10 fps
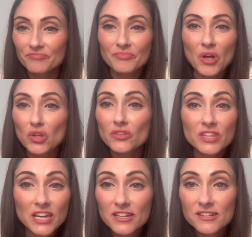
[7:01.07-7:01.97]
all of
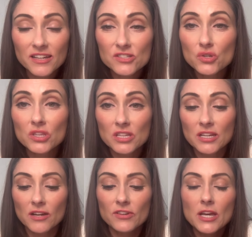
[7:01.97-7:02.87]
the antis you can
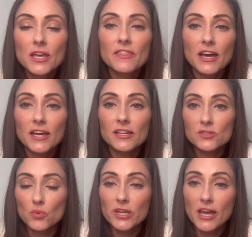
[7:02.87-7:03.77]
think of. That
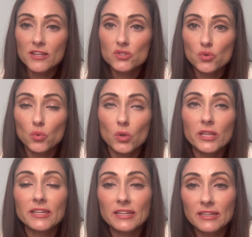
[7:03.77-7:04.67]
is what castor
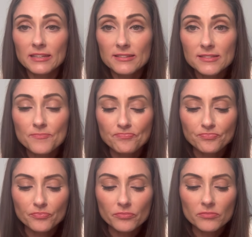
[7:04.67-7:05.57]
oil is.
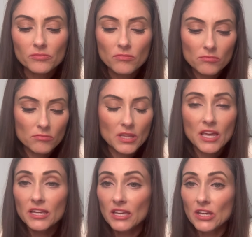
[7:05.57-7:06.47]

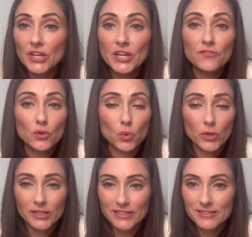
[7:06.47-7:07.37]
Again, if you're
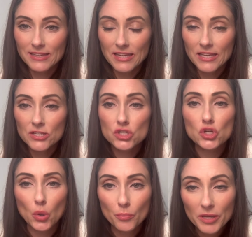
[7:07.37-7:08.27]
oily skin,
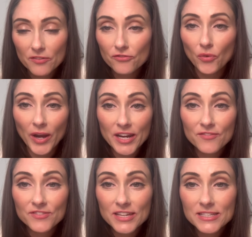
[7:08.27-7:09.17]
don't be afraid
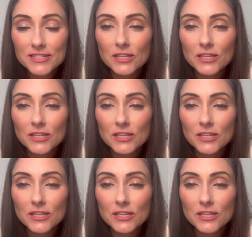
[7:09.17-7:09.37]
of it.